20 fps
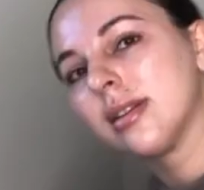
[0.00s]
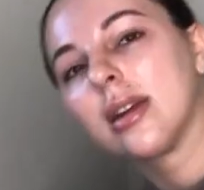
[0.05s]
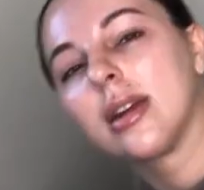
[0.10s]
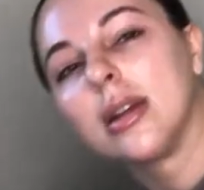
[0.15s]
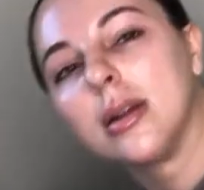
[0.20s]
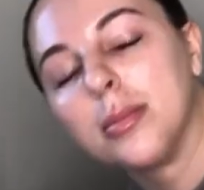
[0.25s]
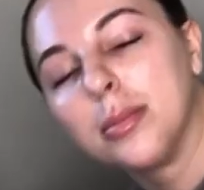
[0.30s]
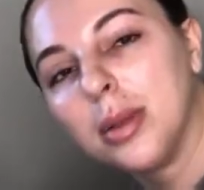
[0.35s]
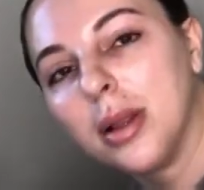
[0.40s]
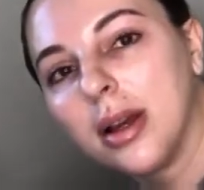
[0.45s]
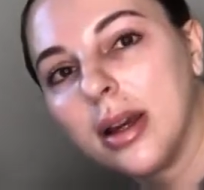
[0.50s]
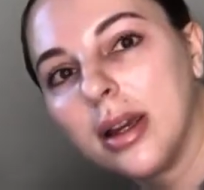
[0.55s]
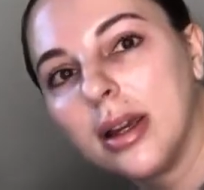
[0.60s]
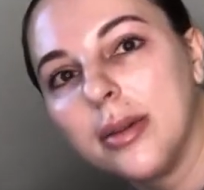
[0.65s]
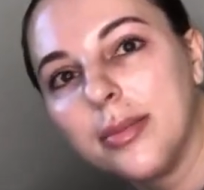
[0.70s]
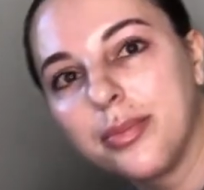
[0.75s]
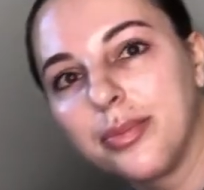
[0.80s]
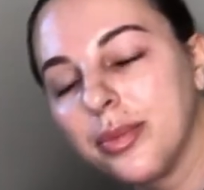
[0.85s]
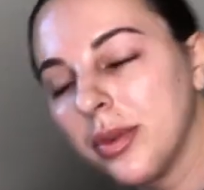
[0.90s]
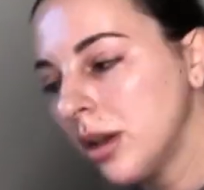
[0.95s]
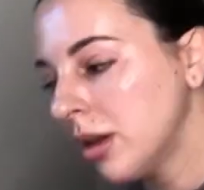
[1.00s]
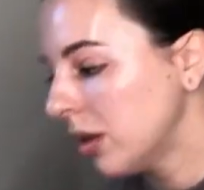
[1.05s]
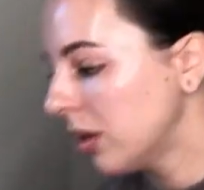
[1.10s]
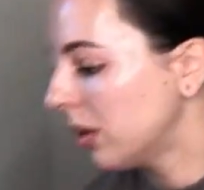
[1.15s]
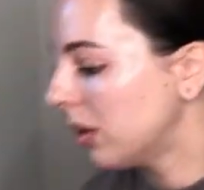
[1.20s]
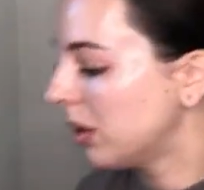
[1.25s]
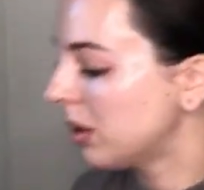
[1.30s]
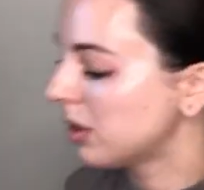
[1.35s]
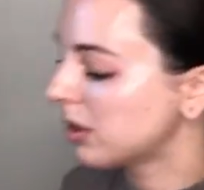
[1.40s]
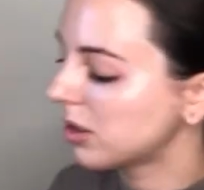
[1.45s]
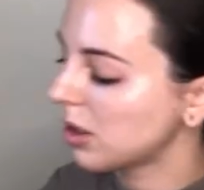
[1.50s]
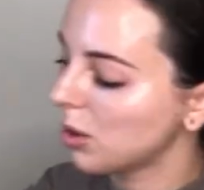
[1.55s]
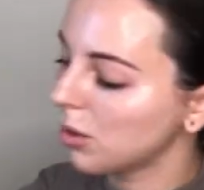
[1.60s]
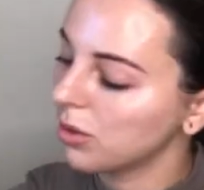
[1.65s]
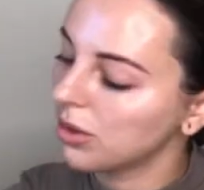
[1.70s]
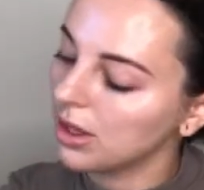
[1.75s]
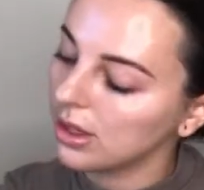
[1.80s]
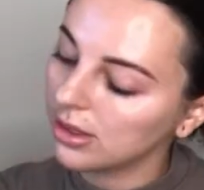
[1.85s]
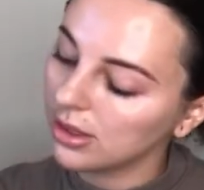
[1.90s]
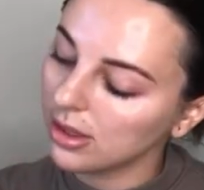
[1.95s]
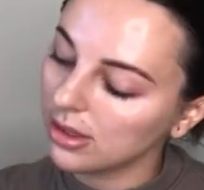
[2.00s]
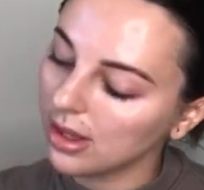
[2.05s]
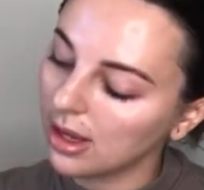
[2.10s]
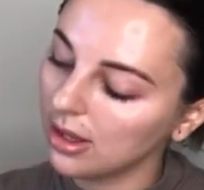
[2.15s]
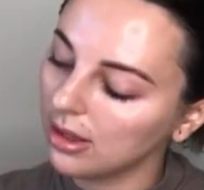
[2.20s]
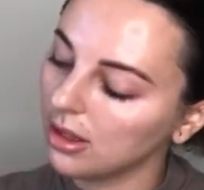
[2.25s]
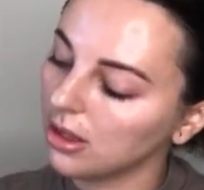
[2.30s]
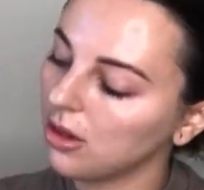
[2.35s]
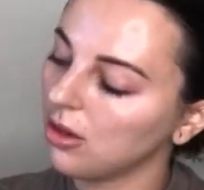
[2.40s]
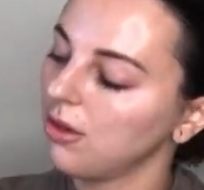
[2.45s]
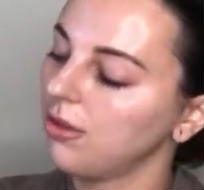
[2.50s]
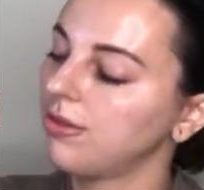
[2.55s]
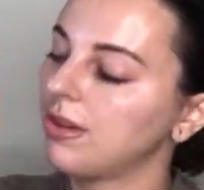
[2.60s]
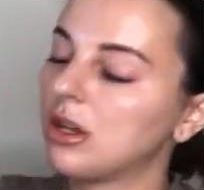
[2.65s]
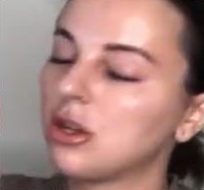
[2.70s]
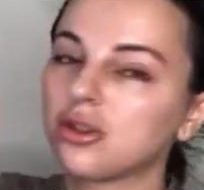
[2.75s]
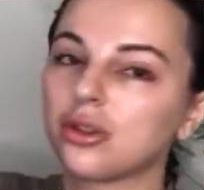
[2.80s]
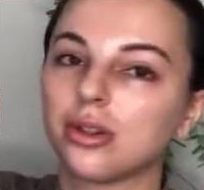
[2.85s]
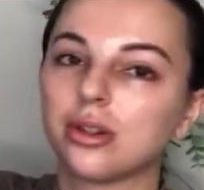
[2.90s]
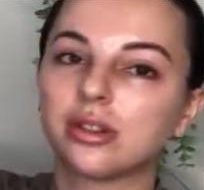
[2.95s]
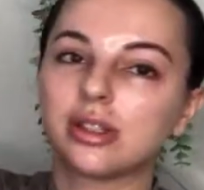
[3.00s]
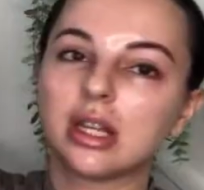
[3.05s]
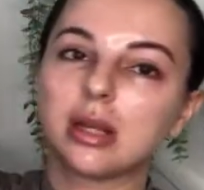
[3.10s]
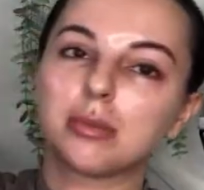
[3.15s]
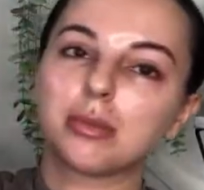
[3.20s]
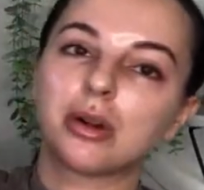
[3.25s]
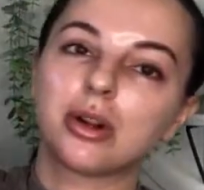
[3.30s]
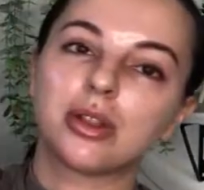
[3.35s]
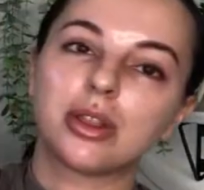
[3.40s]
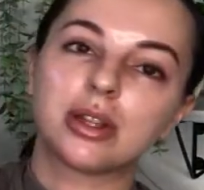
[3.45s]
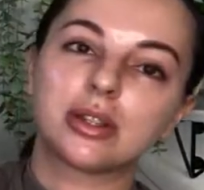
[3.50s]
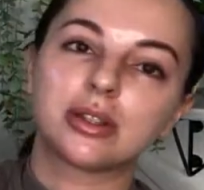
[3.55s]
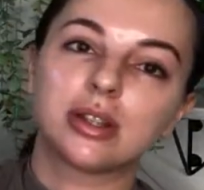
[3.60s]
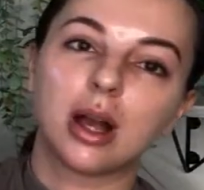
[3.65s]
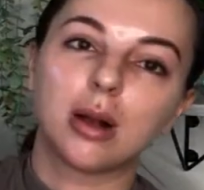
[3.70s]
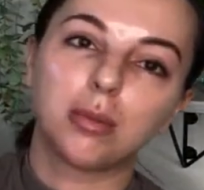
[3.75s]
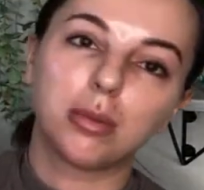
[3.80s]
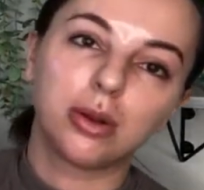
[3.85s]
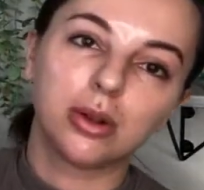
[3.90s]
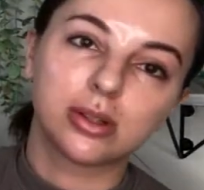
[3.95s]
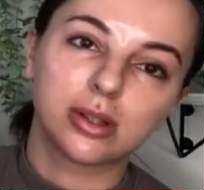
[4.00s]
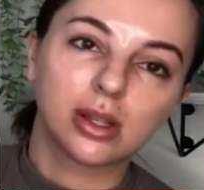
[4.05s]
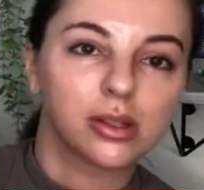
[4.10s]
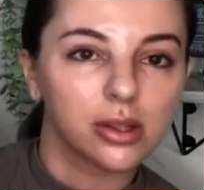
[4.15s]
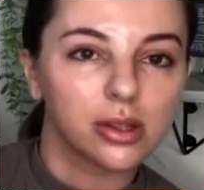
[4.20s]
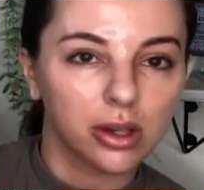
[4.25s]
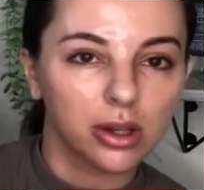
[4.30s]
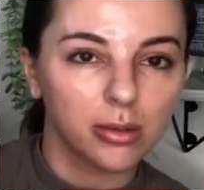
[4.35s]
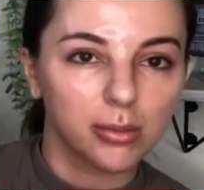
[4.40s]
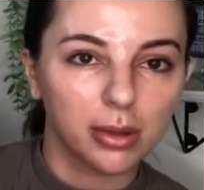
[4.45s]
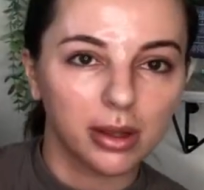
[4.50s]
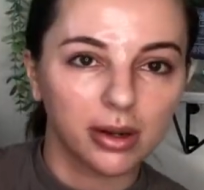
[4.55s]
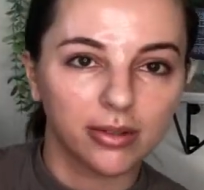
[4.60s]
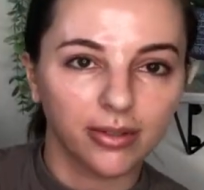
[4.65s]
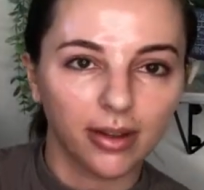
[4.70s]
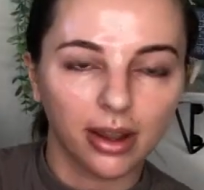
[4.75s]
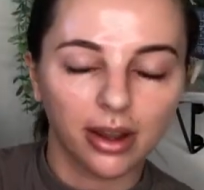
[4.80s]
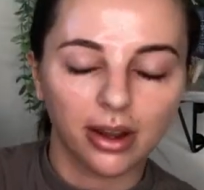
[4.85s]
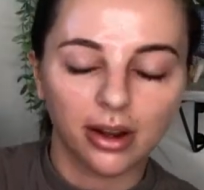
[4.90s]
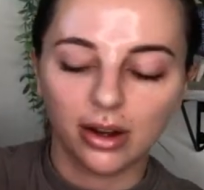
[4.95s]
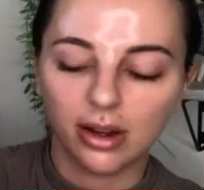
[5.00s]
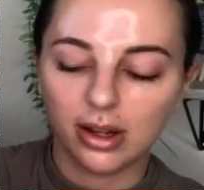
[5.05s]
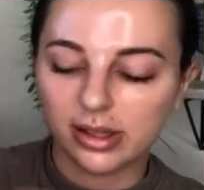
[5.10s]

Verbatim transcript: I can unplug it. So this is a little facial steamer that doubles as a humidifier.